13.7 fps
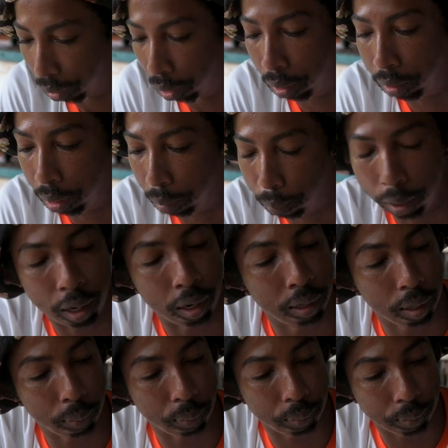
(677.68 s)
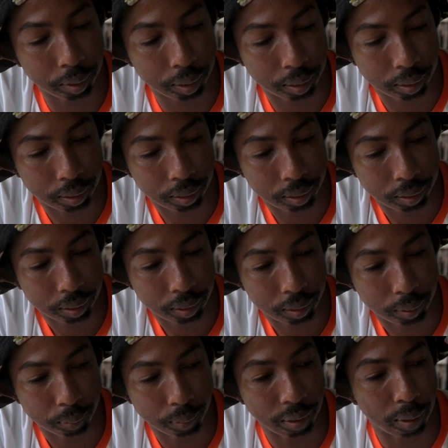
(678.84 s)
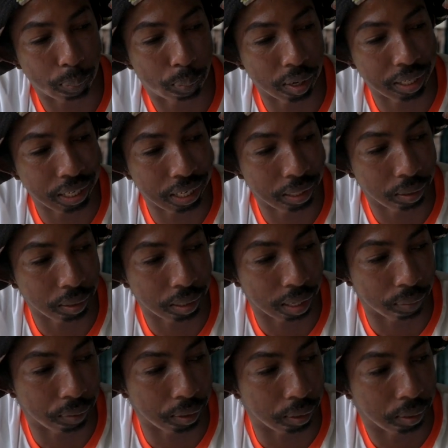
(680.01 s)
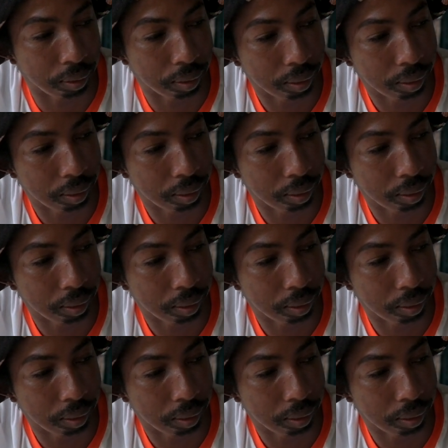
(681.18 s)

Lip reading: Hurry up, hurry up! I have a present out here for you.